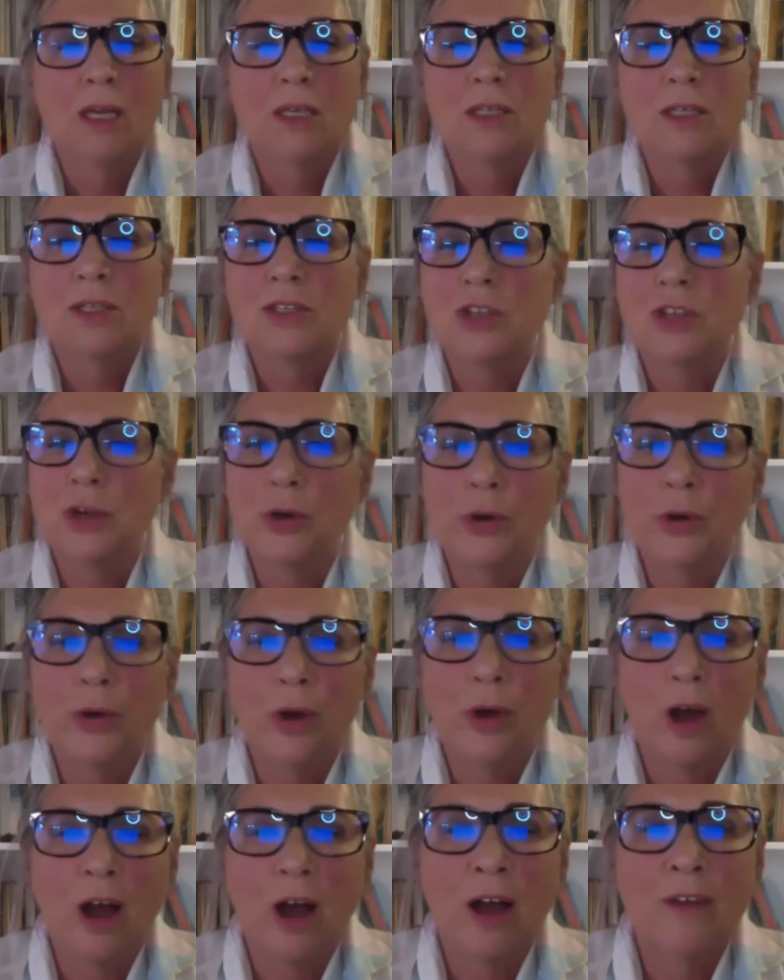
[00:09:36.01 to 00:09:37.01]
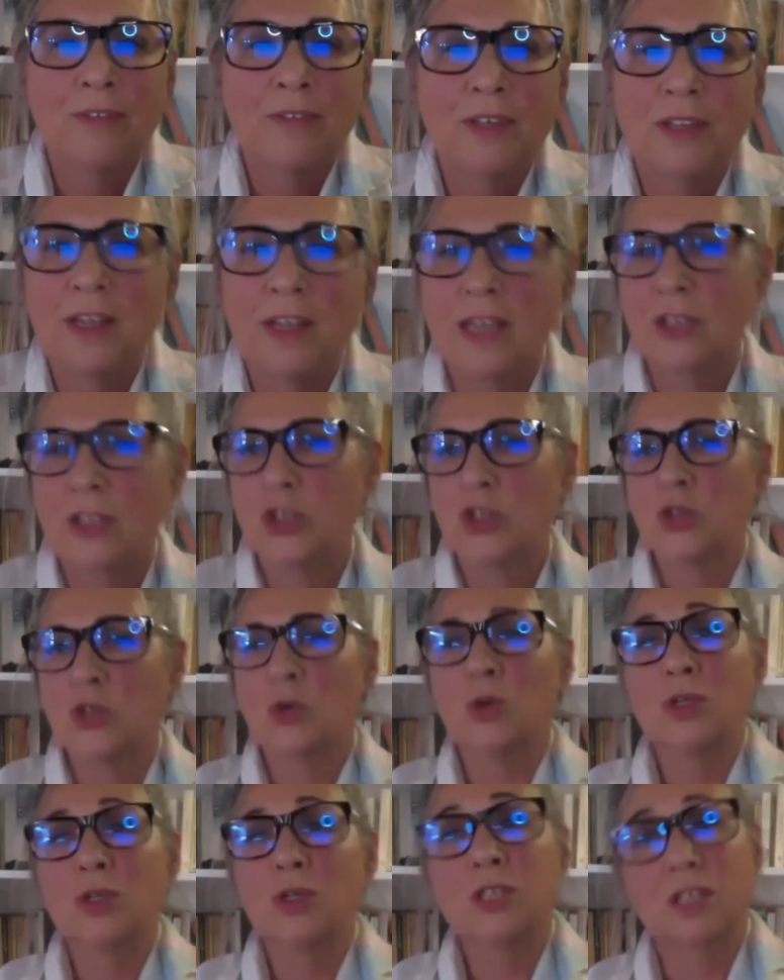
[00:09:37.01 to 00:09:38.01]
So after that
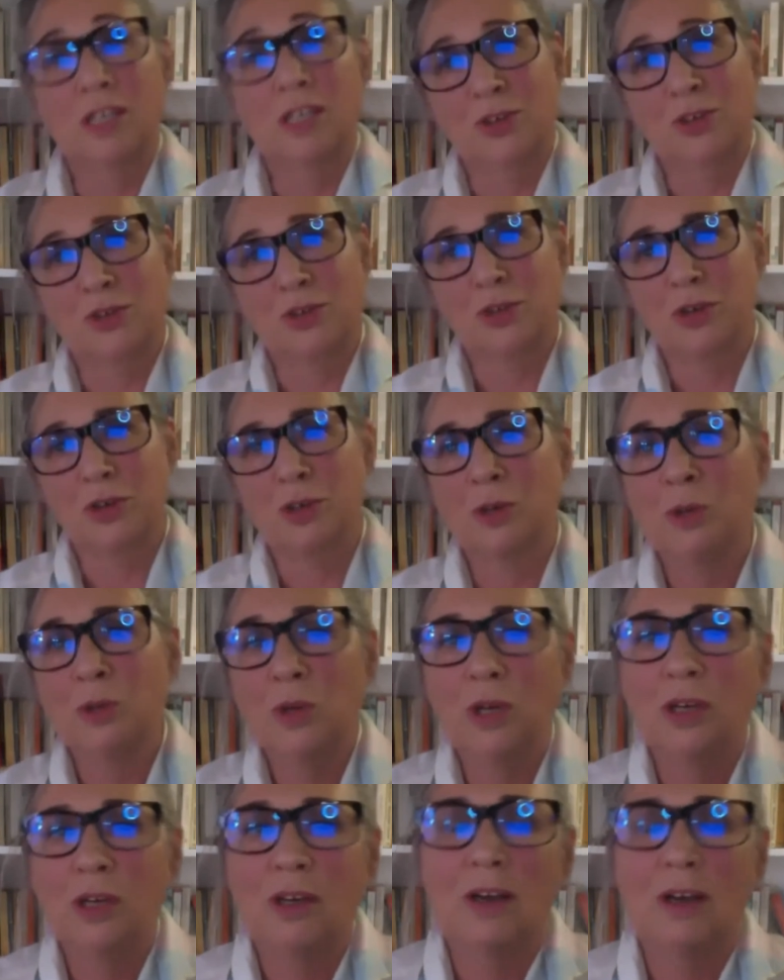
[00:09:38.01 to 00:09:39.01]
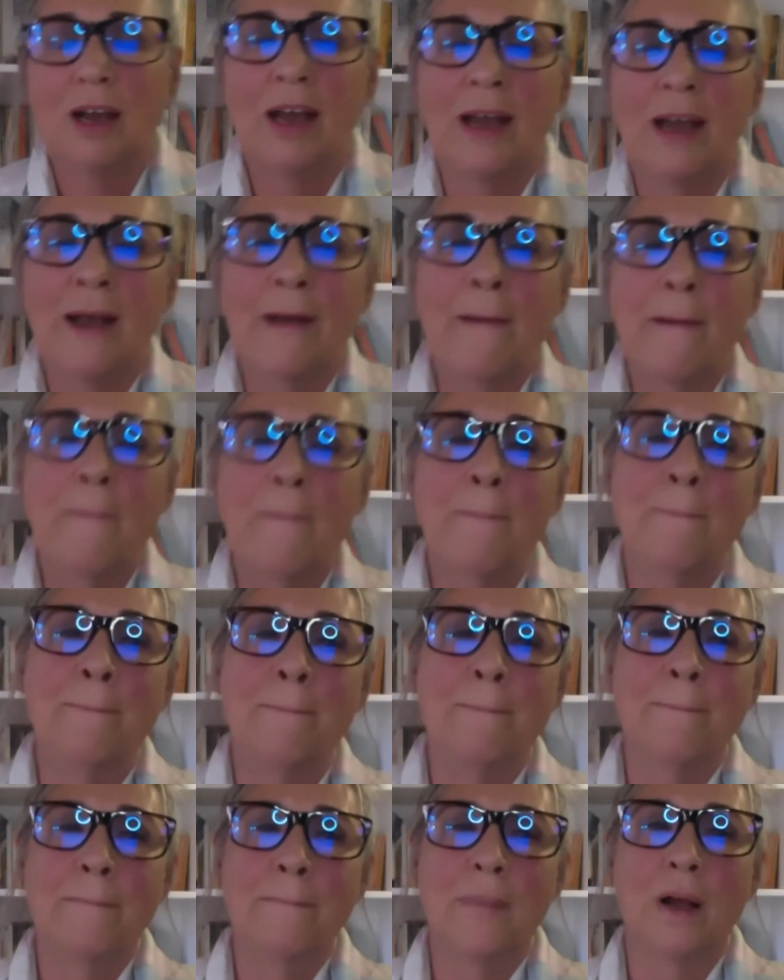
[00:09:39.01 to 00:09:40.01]
short intro, I
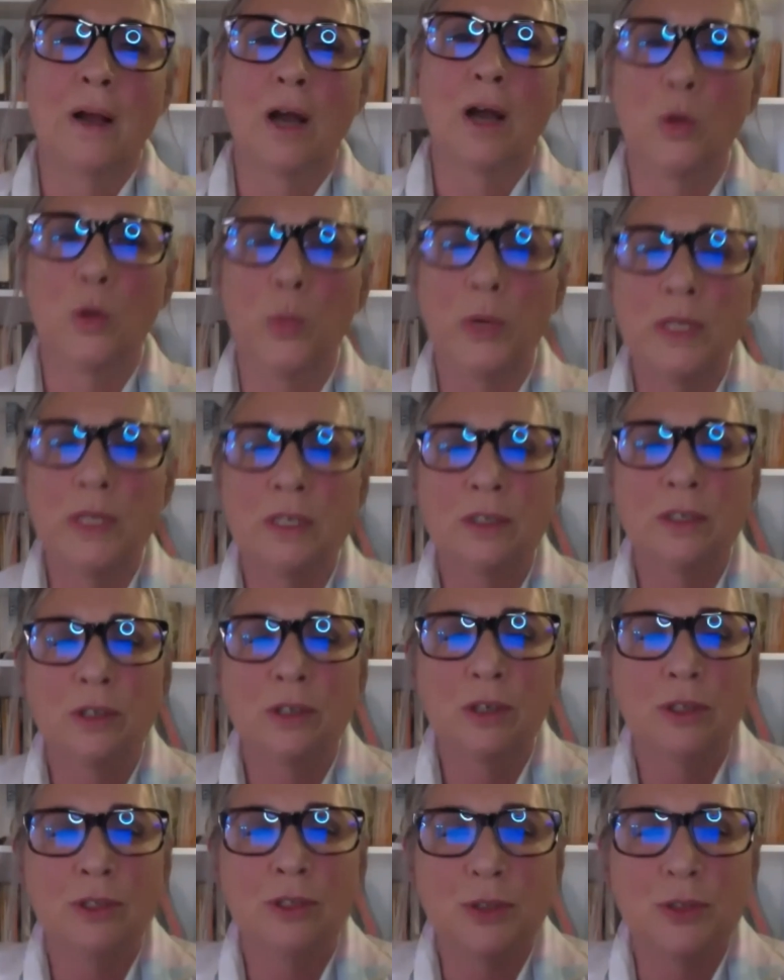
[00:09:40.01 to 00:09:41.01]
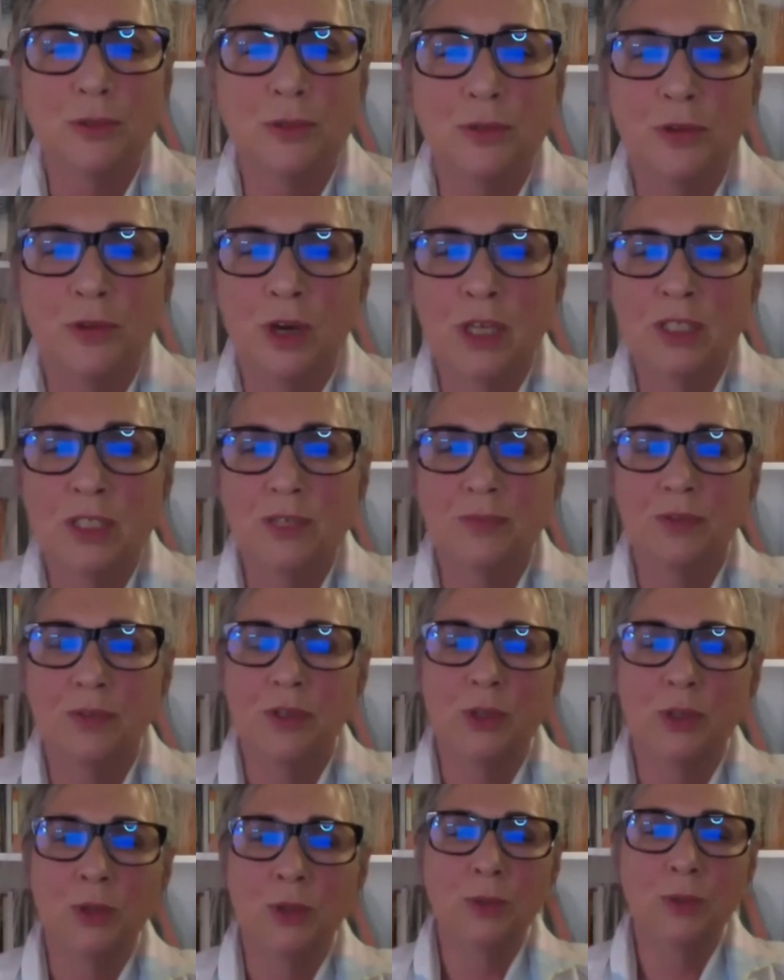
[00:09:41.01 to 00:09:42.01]
hope we didn't go too fast for
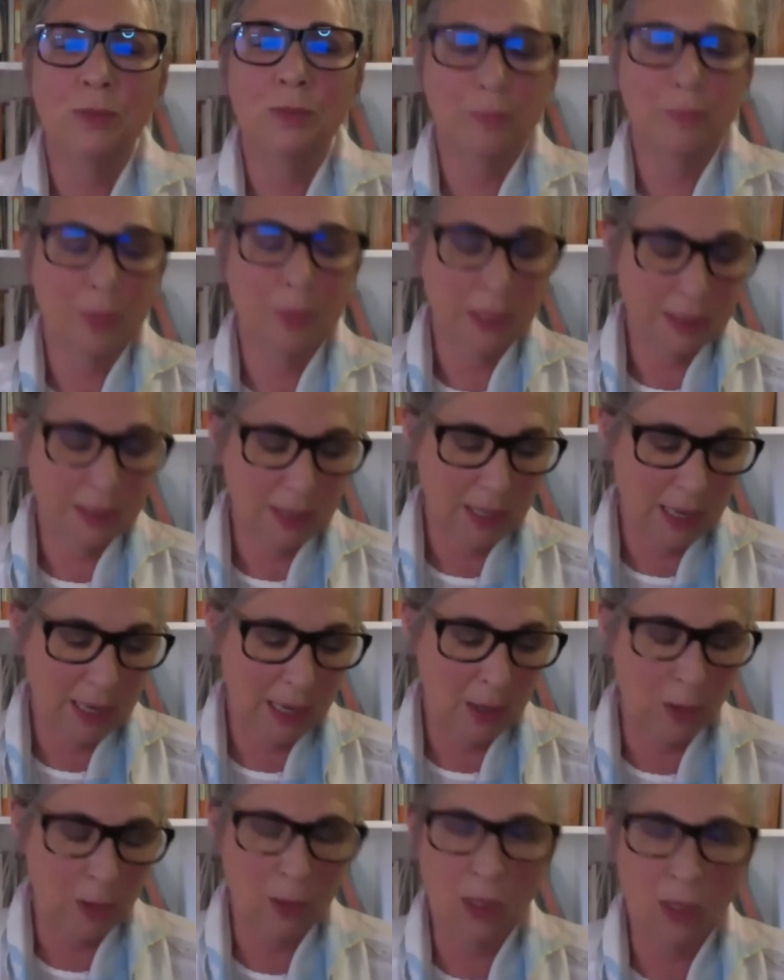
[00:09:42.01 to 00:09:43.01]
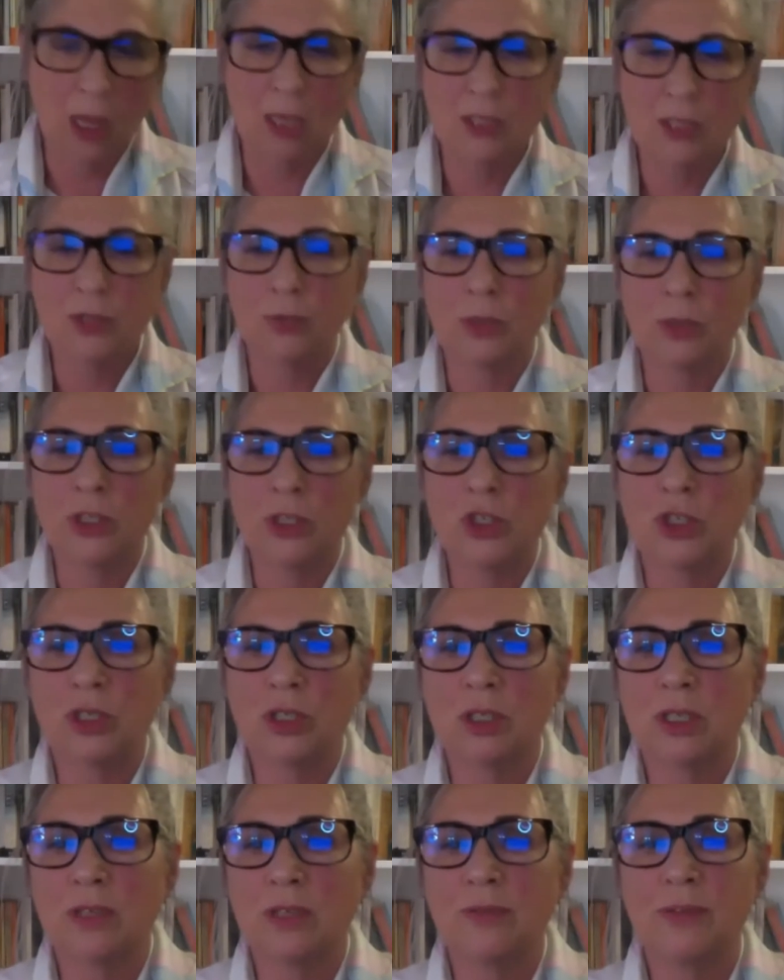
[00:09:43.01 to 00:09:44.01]
you, but I'll ask
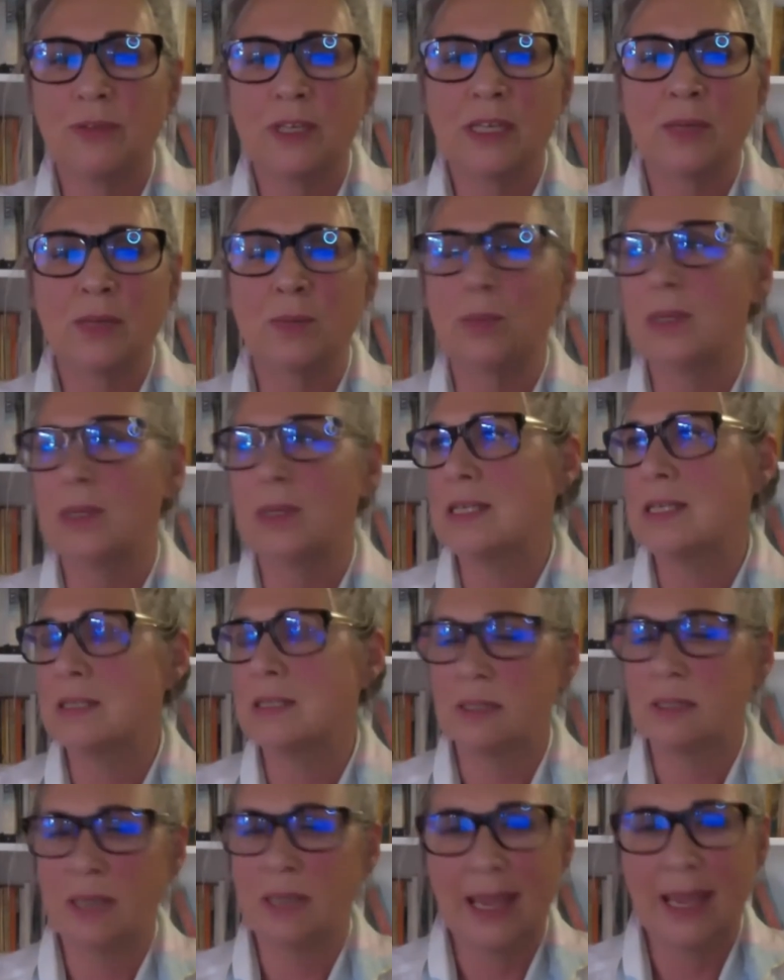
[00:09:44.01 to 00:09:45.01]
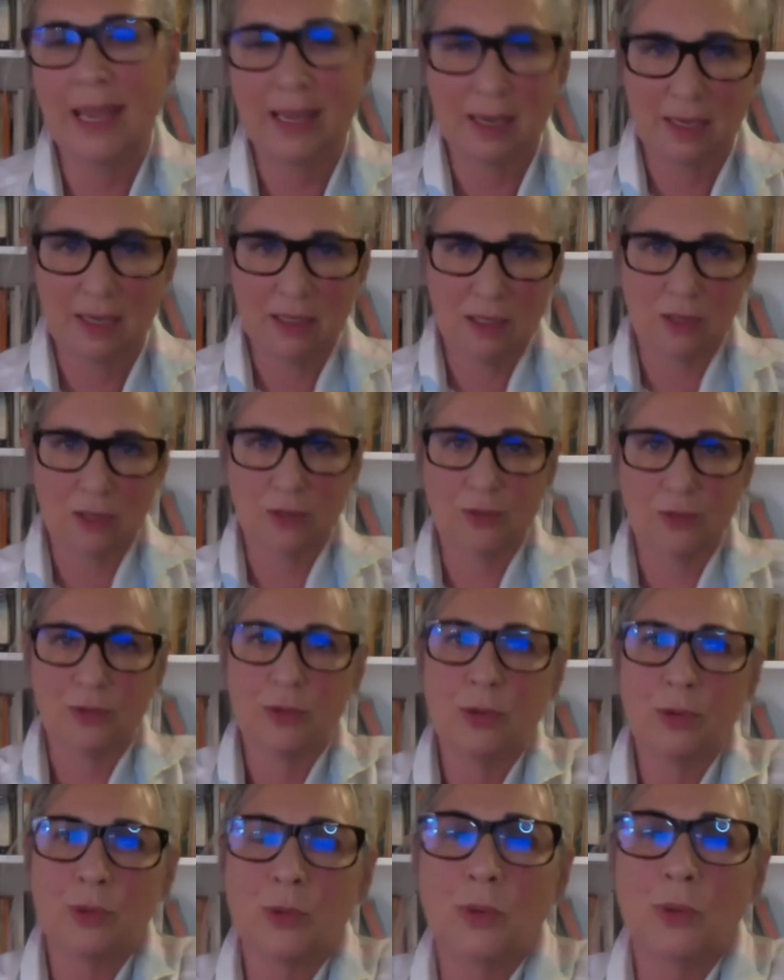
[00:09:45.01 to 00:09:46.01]
Richard if he can please take us
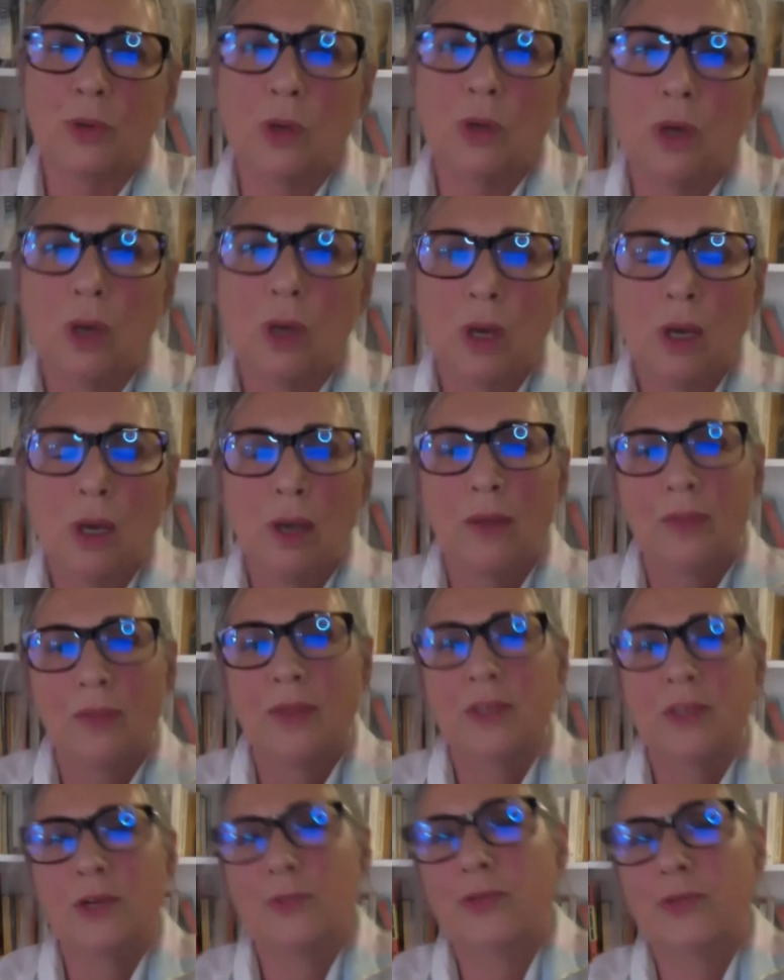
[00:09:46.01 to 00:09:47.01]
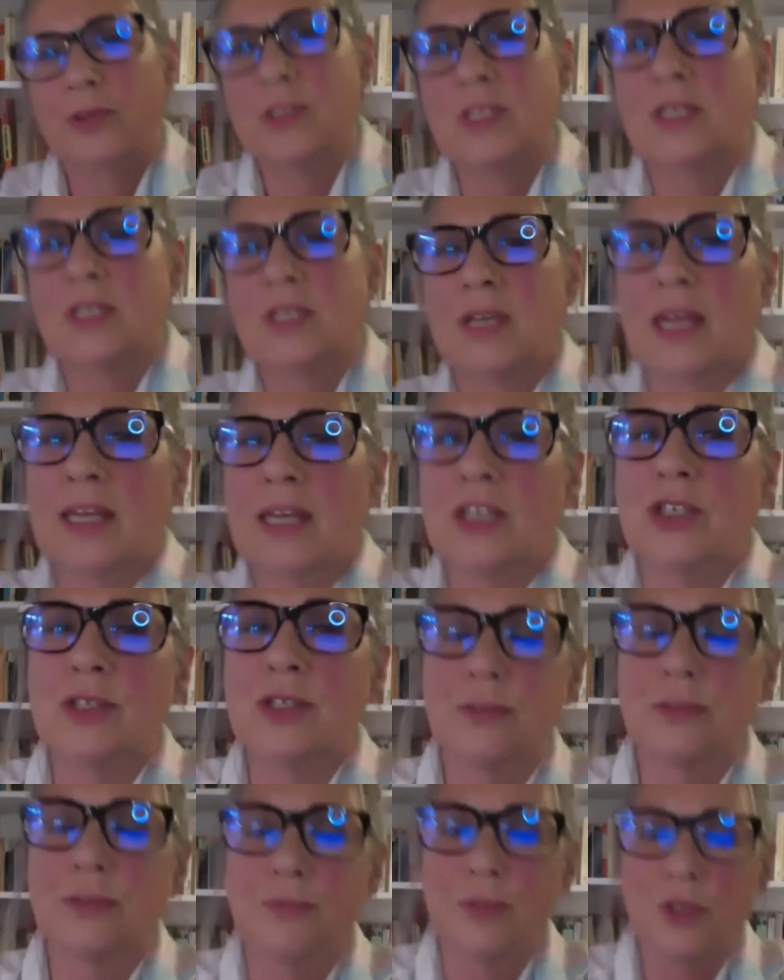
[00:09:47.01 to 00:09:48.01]
through the different
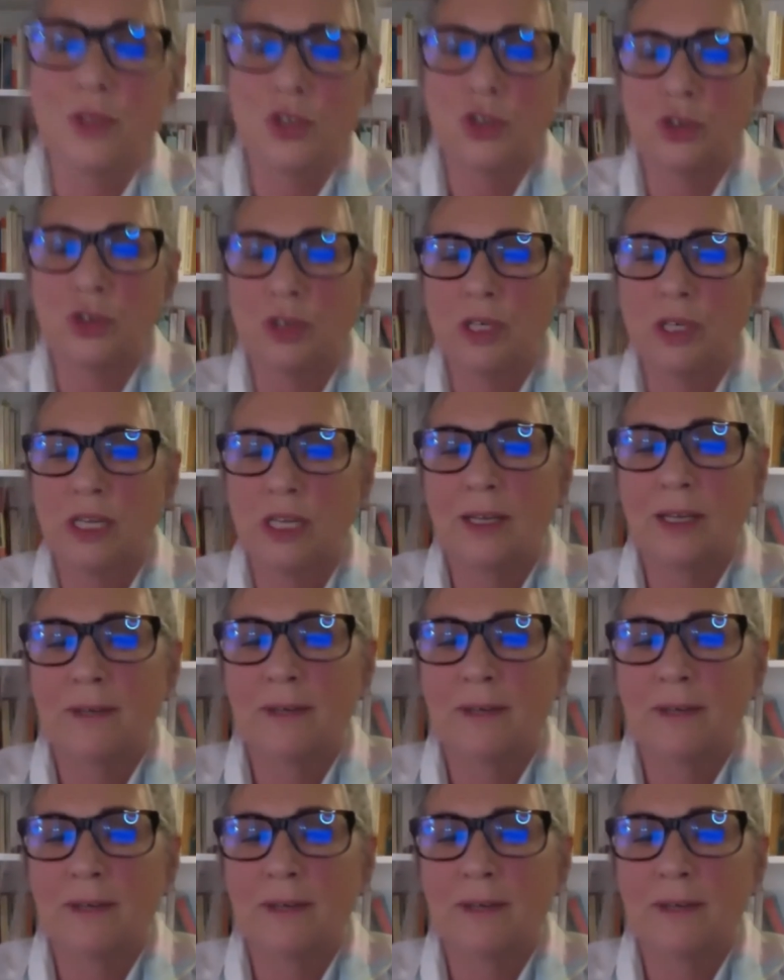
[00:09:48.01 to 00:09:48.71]
stages of the journey.